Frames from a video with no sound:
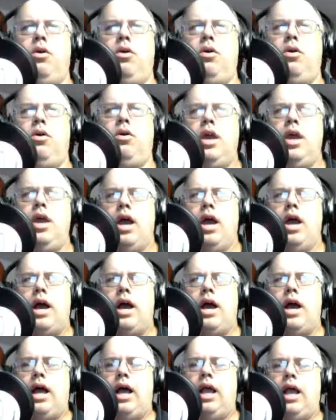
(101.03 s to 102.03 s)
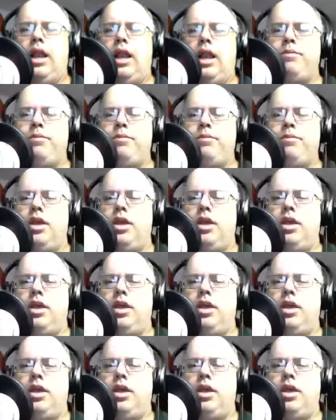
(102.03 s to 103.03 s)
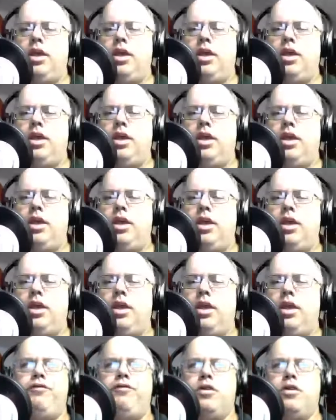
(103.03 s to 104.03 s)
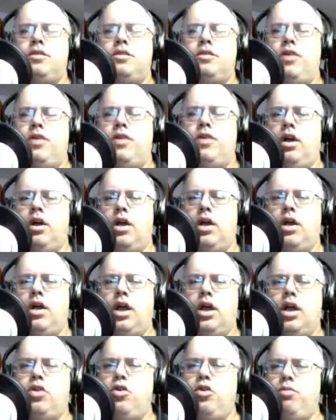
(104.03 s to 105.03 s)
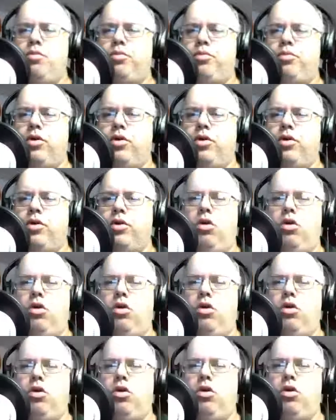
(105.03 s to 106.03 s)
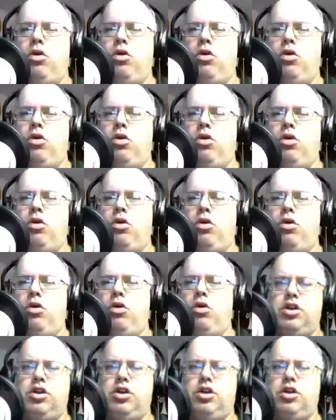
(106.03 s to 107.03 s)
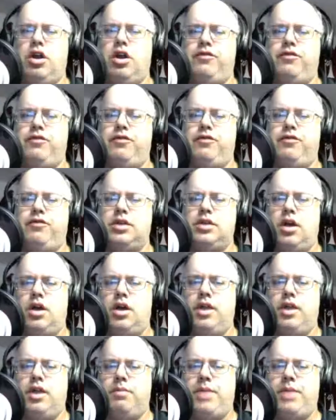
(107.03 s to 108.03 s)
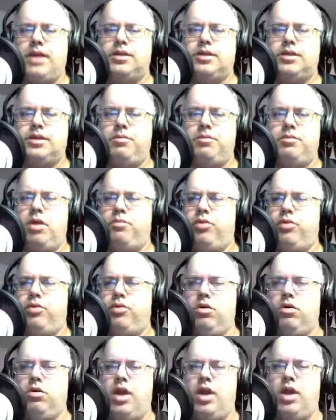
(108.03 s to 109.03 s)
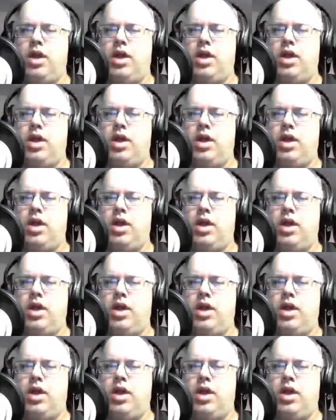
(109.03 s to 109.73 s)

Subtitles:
So let me introduce to you, first of all, Cooper O'Neill, who was a senior guard for us on the basketball program,